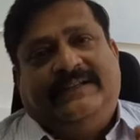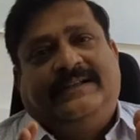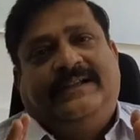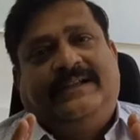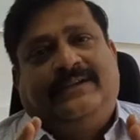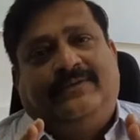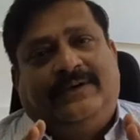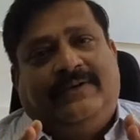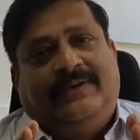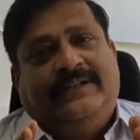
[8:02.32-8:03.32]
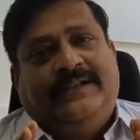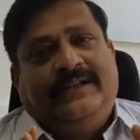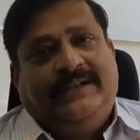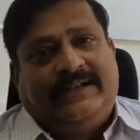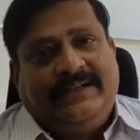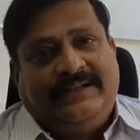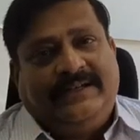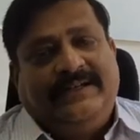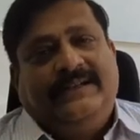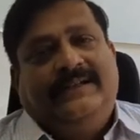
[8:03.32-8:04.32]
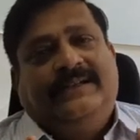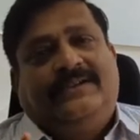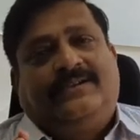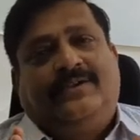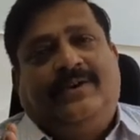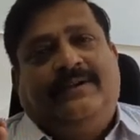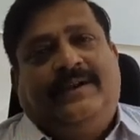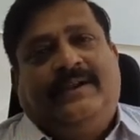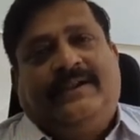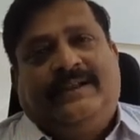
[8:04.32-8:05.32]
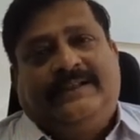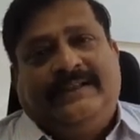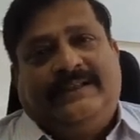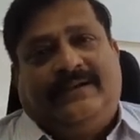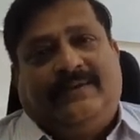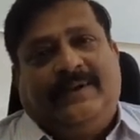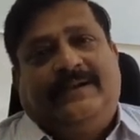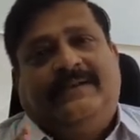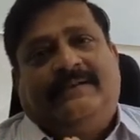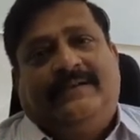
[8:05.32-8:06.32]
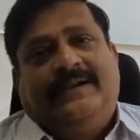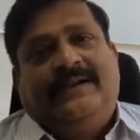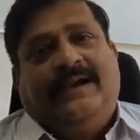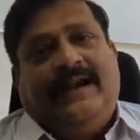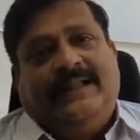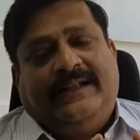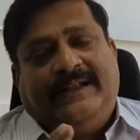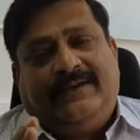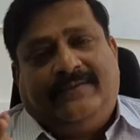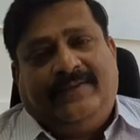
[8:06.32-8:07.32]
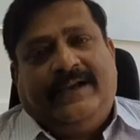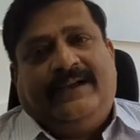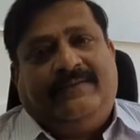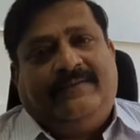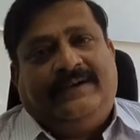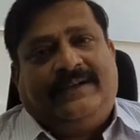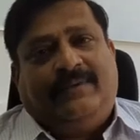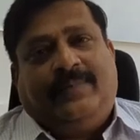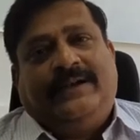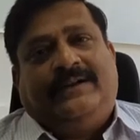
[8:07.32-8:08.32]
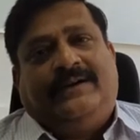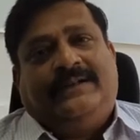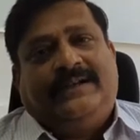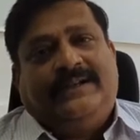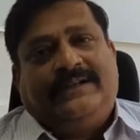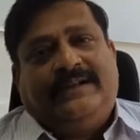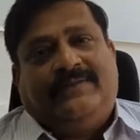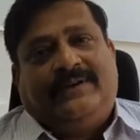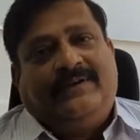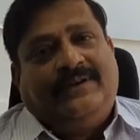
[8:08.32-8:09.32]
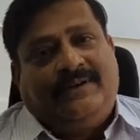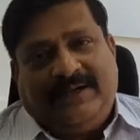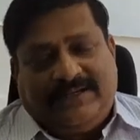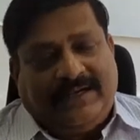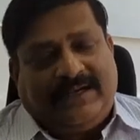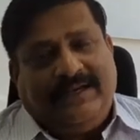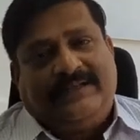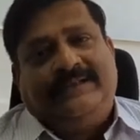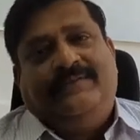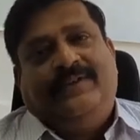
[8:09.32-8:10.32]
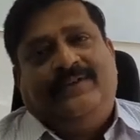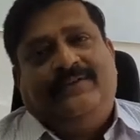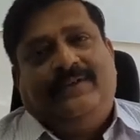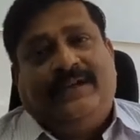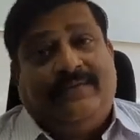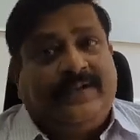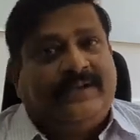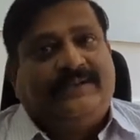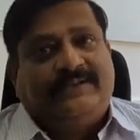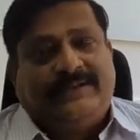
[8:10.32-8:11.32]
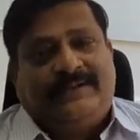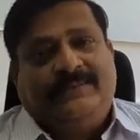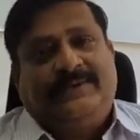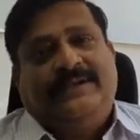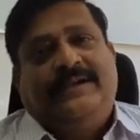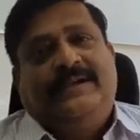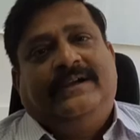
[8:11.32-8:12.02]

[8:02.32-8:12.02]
initially to cover the Indian region. Slowly we are increasing the orbit. And then now we have a complete constellation of around 12 satellites giving you NavIC systems.